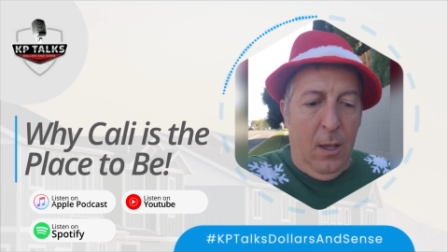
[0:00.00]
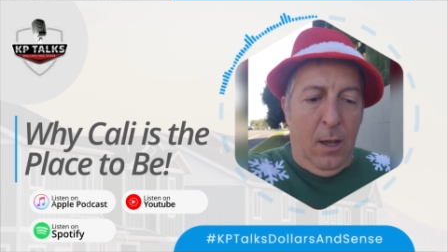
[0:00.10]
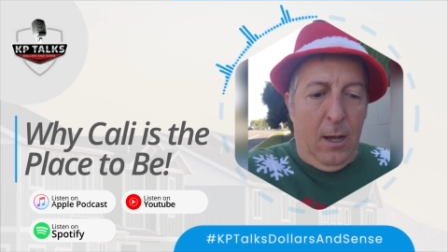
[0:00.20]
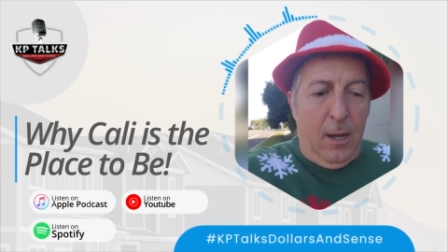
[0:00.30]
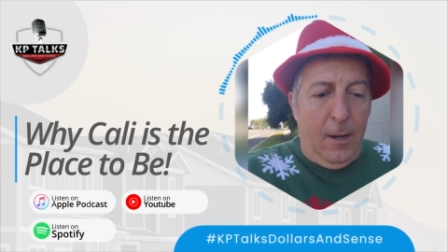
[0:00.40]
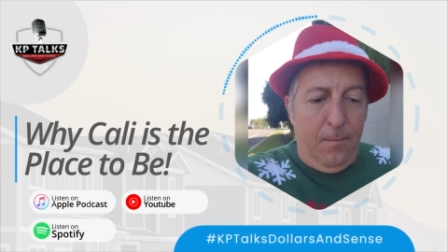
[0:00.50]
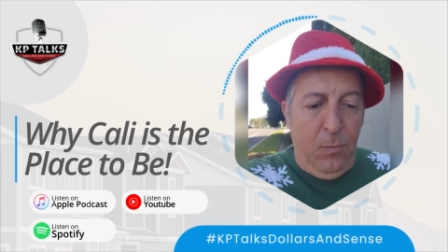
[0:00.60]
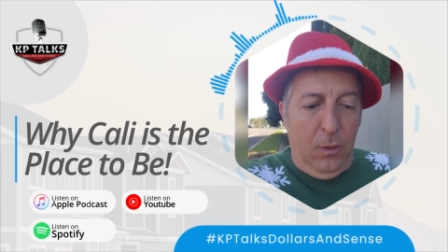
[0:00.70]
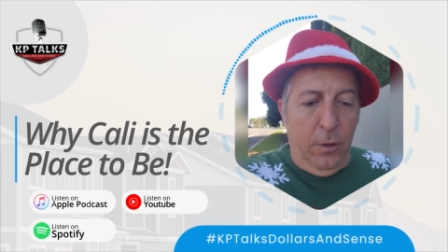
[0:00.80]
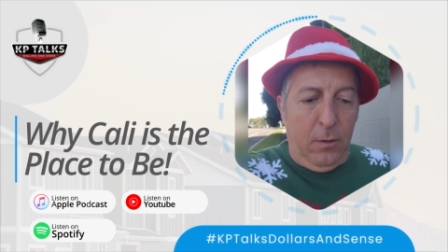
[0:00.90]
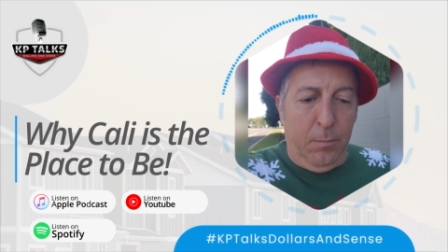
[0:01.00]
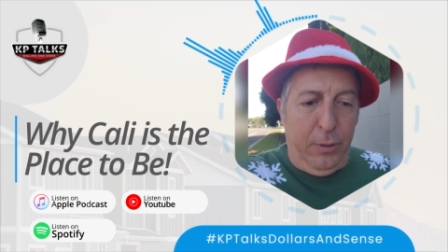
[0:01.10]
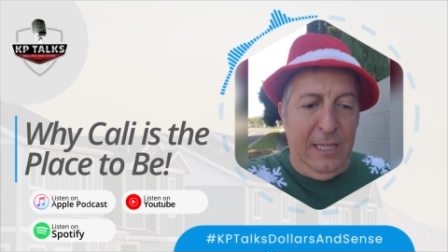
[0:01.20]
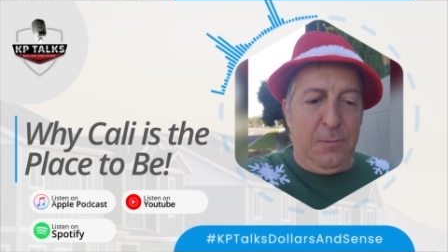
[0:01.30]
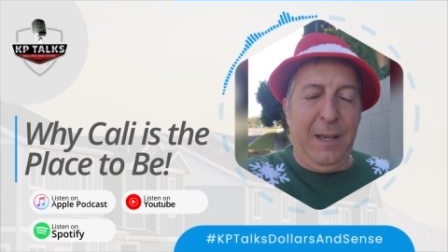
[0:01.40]
Uh, look,
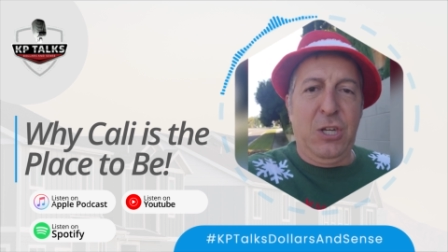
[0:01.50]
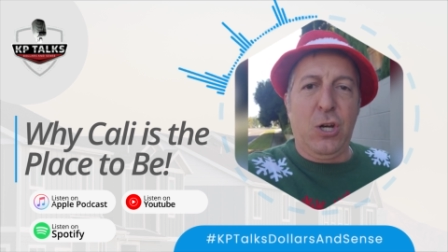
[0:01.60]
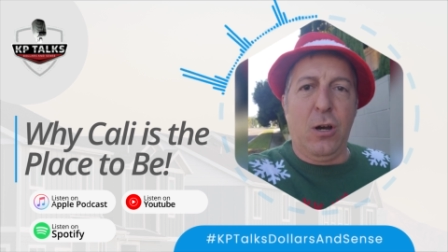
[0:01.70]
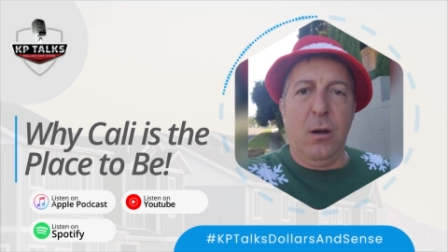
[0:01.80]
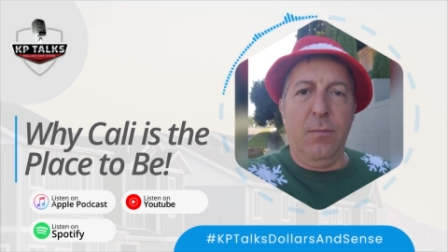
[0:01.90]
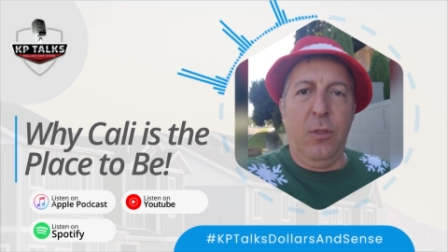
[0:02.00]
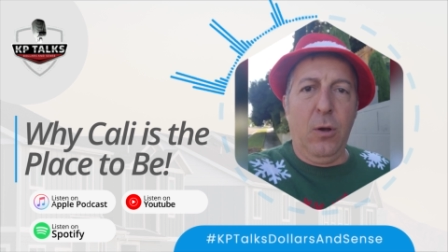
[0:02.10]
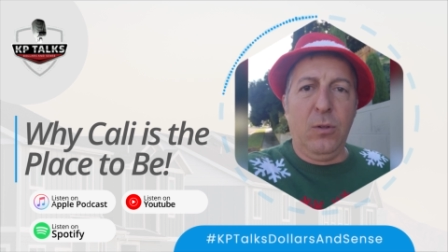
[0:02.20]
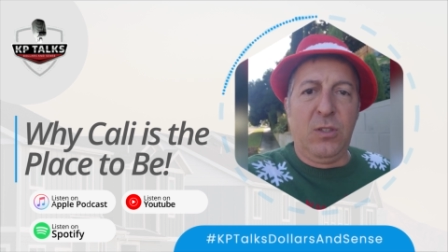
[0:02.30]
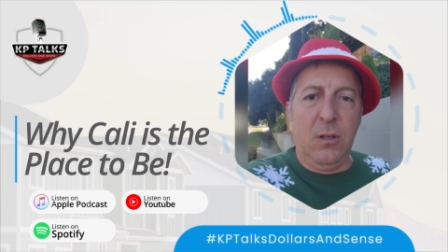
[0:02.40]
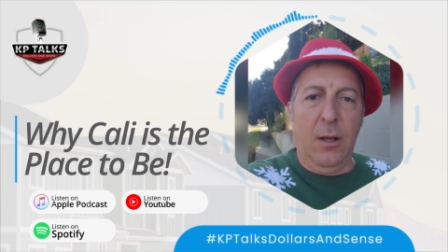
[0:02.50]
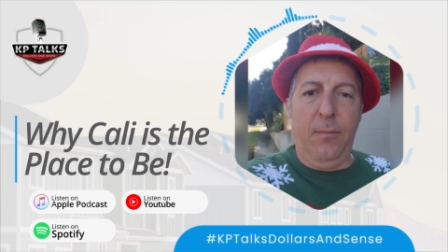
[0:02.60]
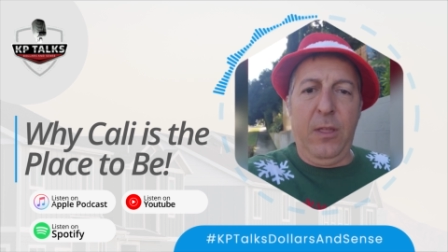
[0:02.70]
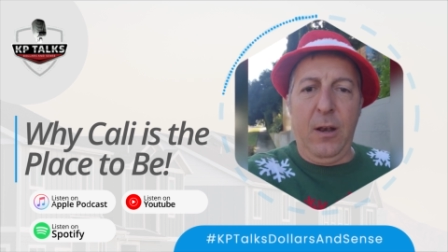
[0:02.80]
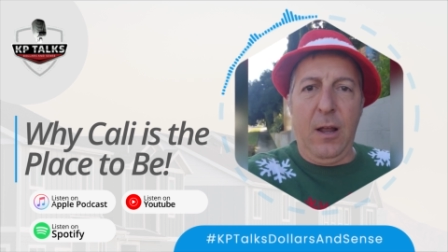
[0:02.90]
please make sure those uh,
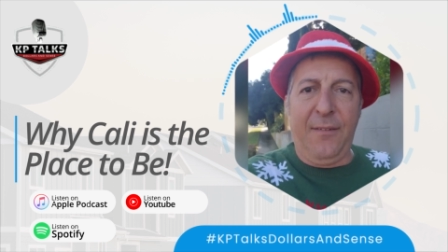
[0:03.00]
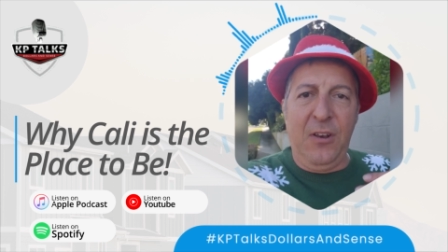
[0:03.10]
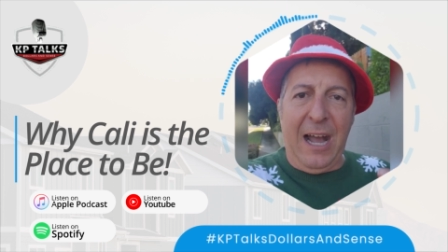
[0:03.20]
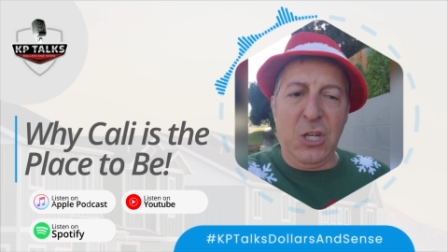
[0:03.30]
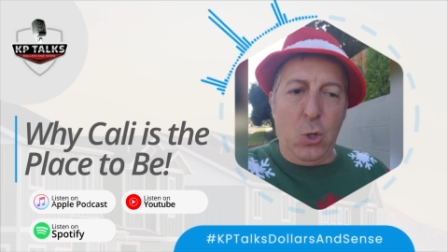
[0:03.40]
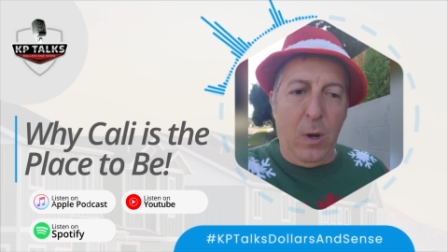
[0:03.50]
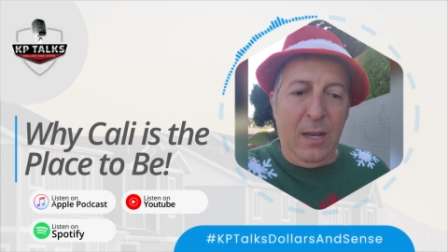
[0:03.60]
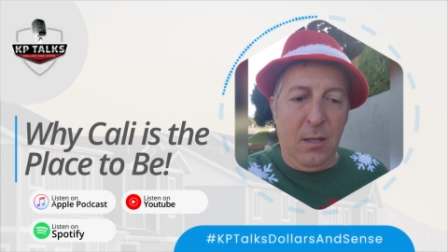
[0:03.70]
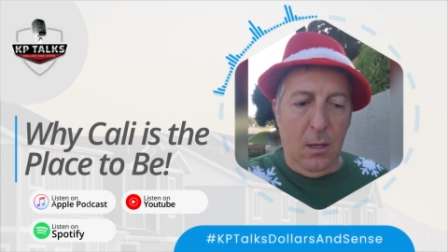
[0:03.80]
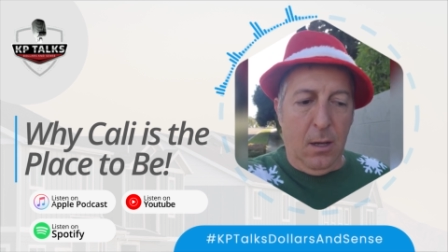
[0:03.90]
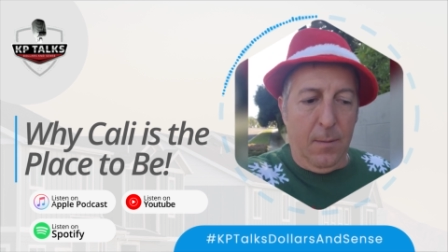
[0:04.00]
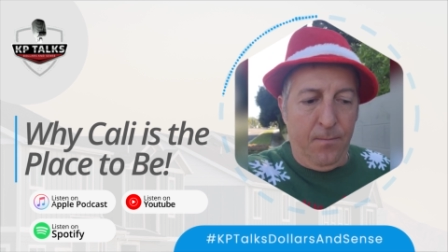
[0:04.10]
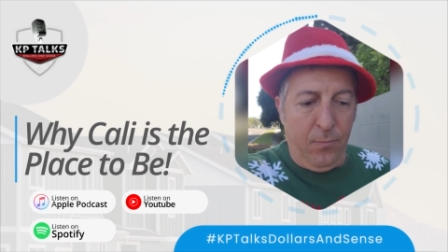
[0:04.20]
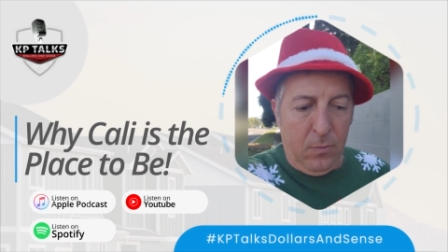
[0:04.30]
that have not joined um,